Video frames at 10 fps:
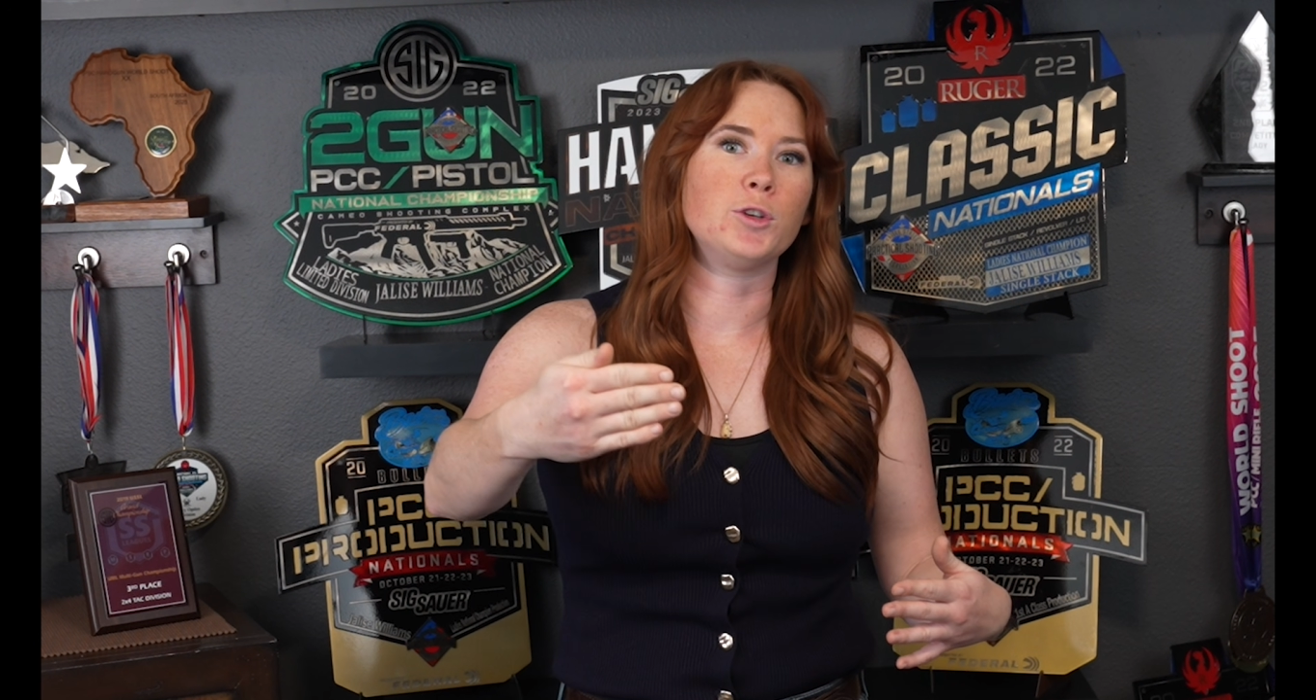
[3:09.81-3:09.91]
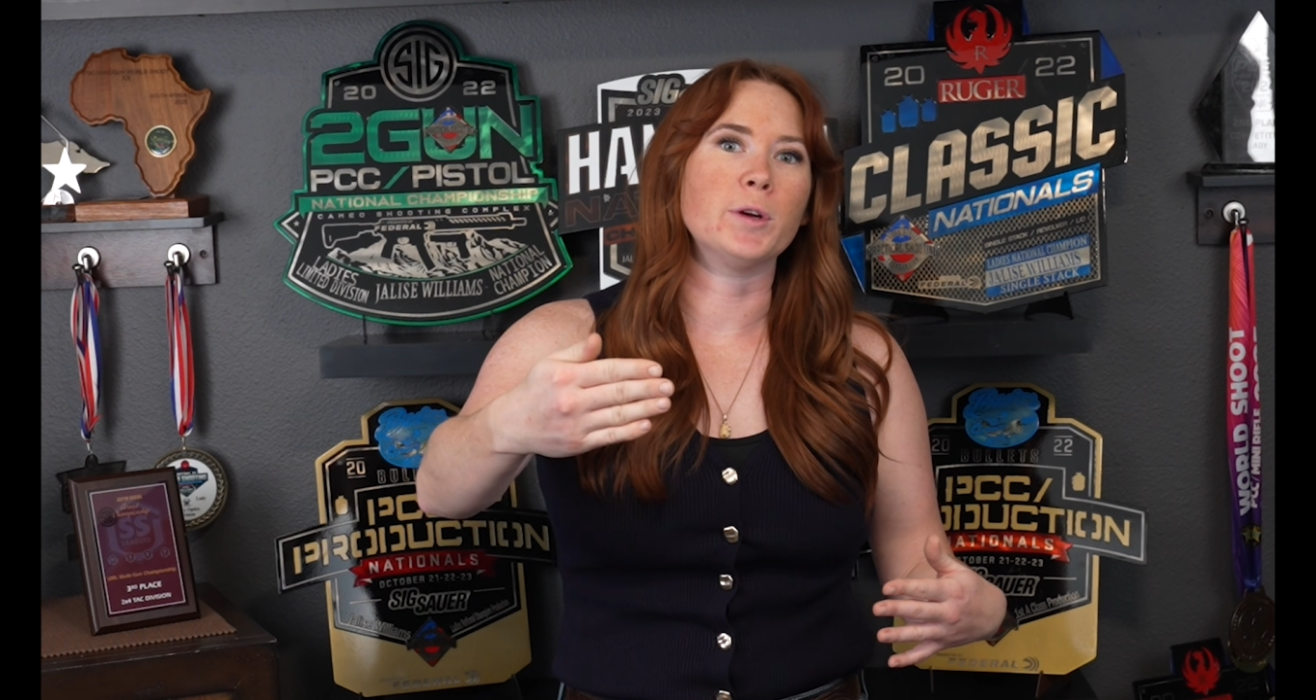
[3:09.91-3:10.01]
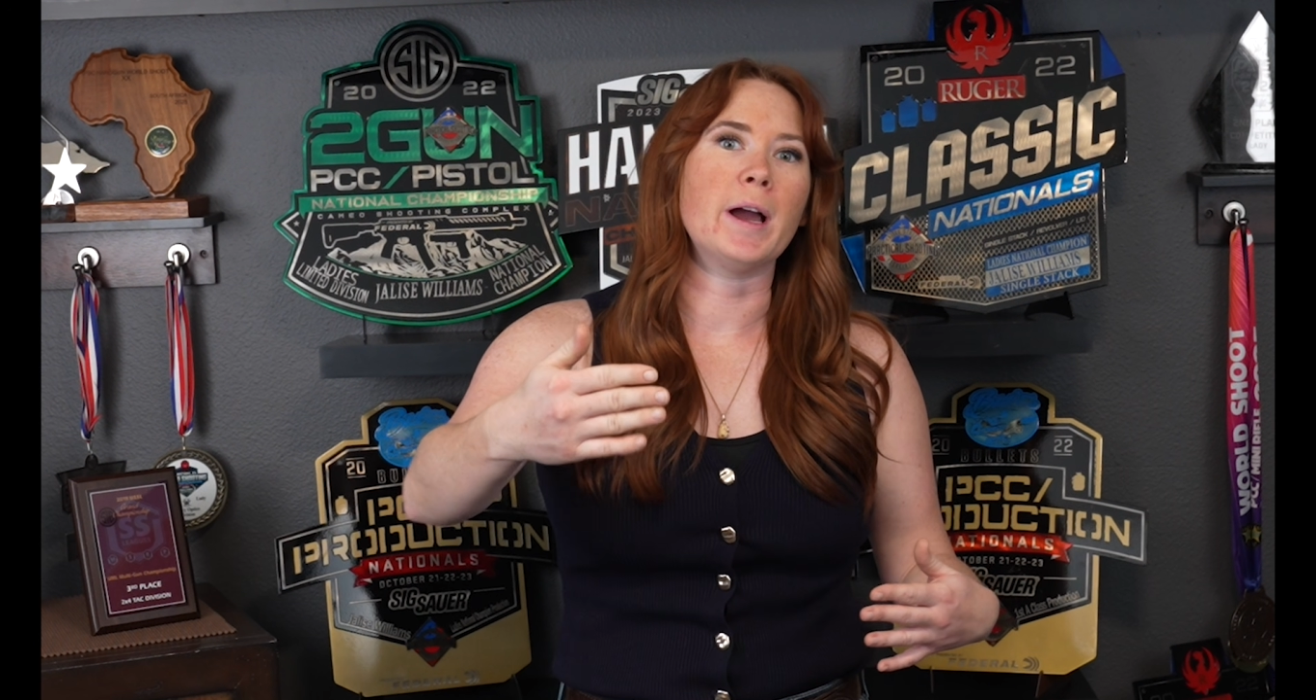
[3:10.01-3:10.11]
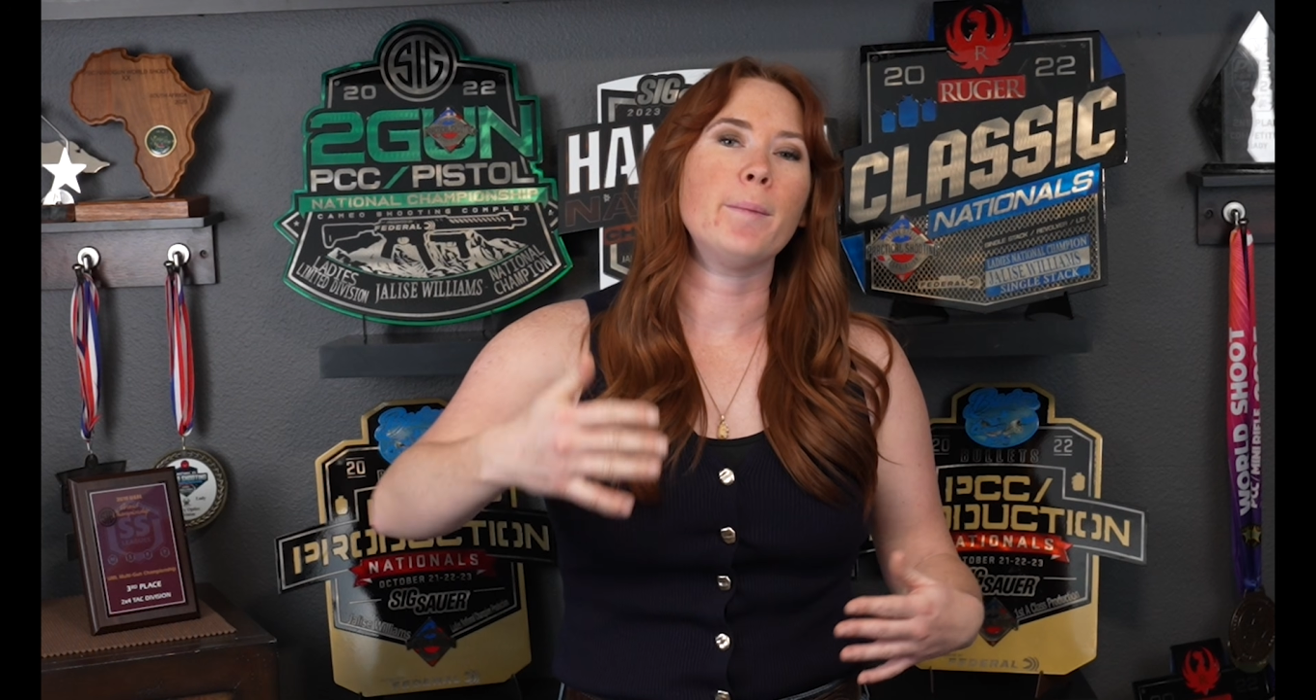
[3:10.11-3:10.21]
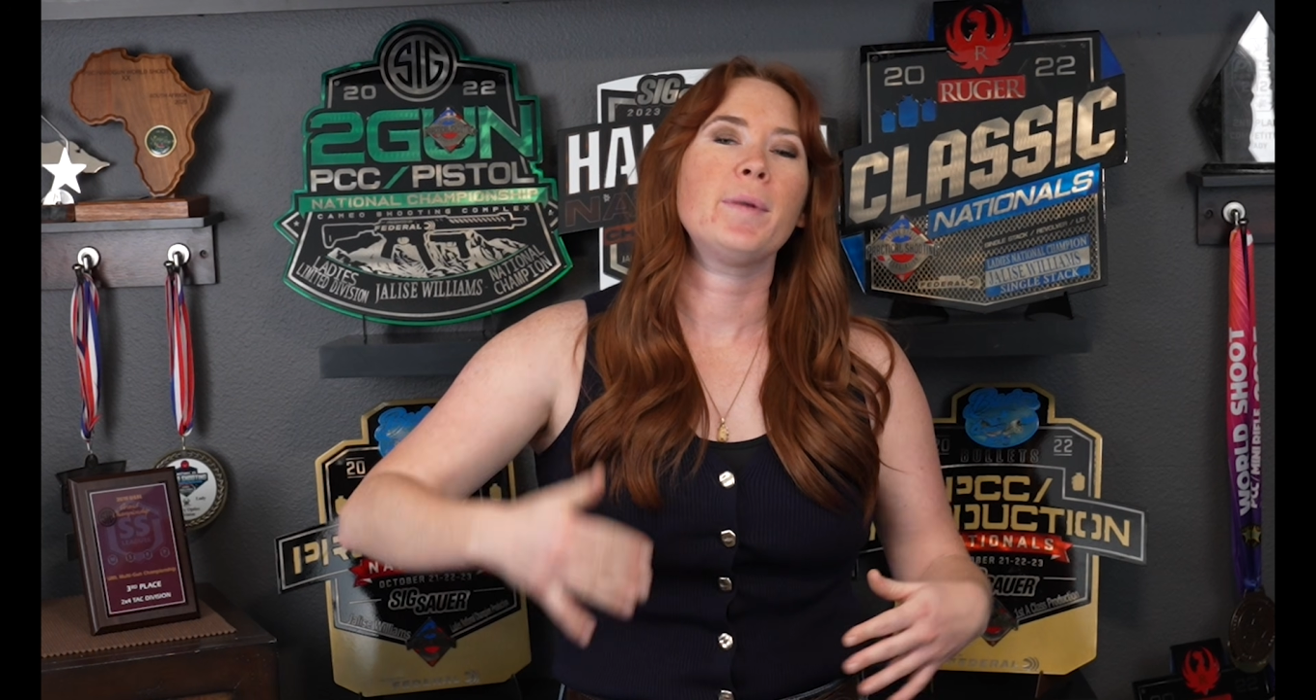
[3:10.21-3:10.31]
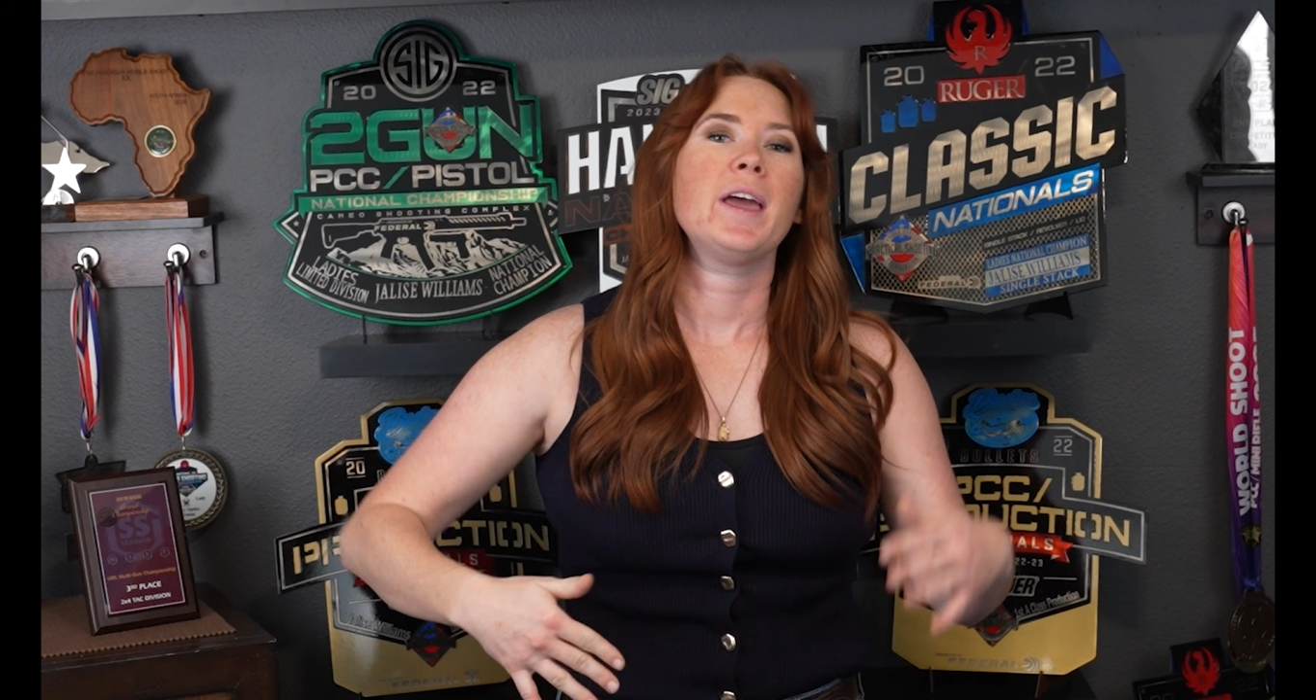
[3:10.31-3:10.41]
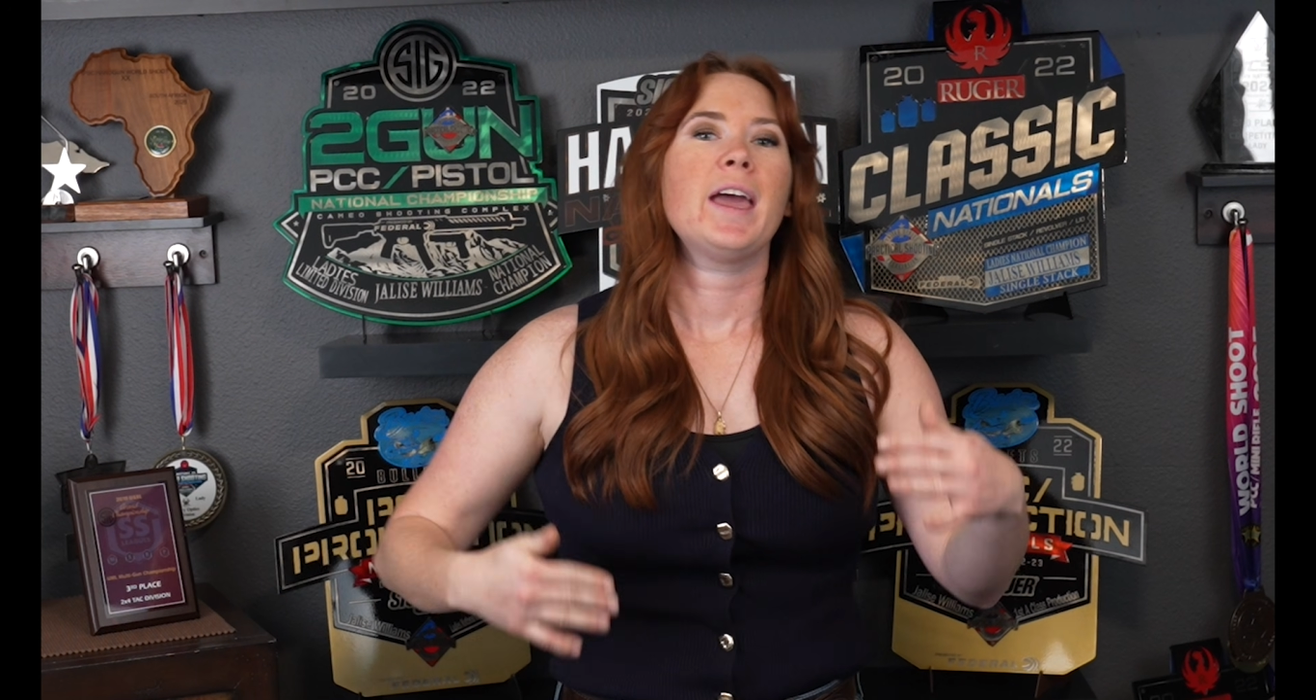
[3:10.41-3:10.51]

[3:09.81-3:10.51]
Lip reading: grip,